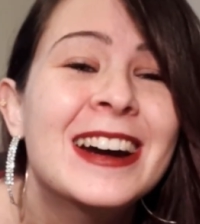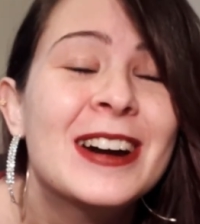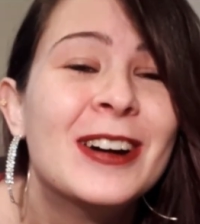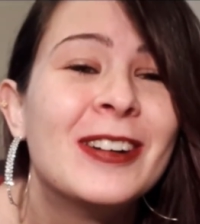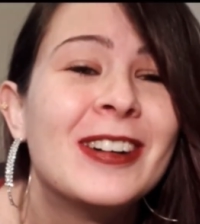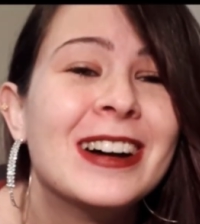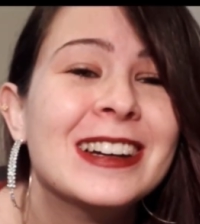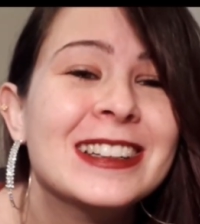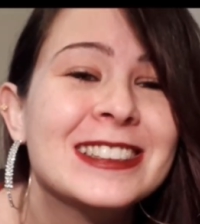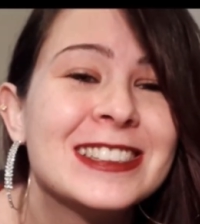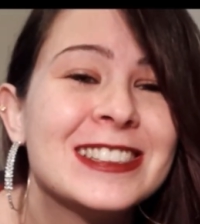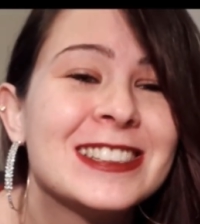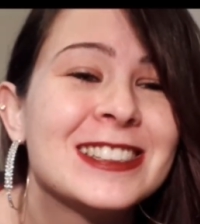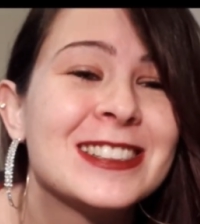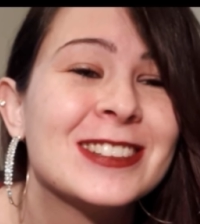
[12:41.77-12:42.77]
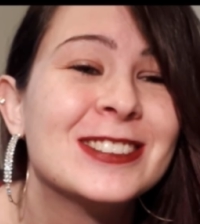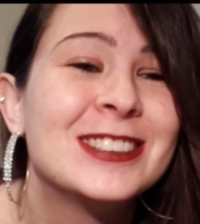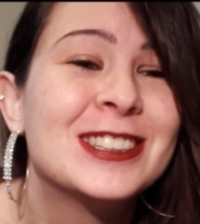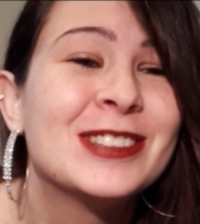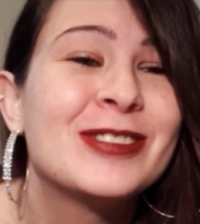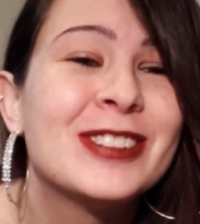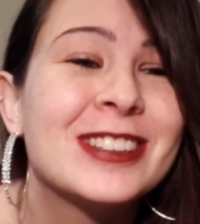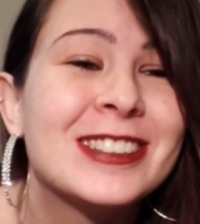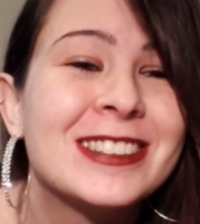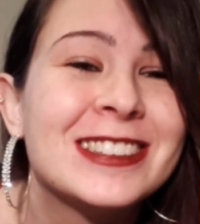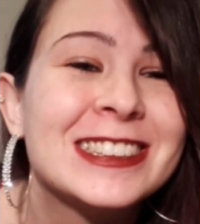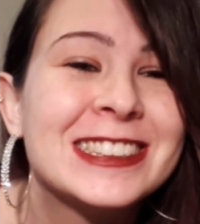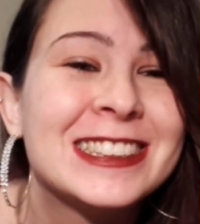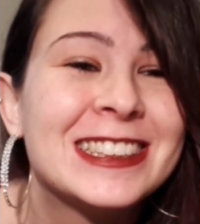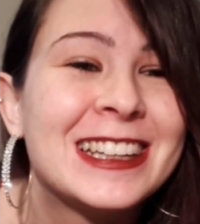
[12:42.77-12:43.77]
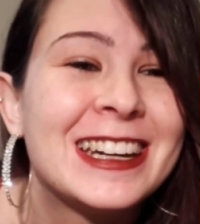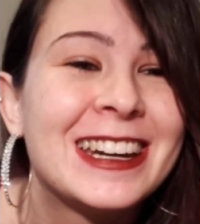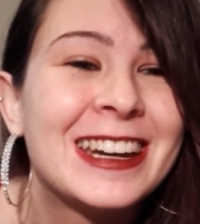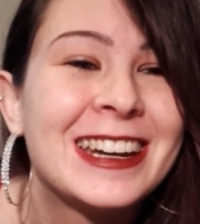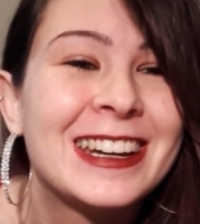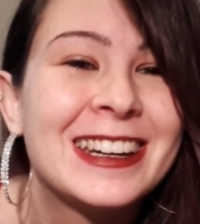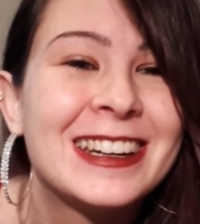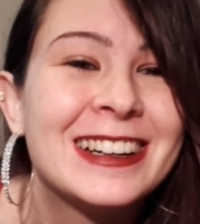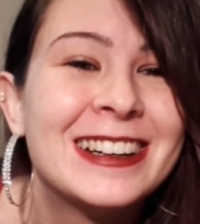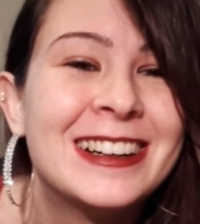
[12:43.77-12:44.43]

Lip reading: Why is this so difficult today?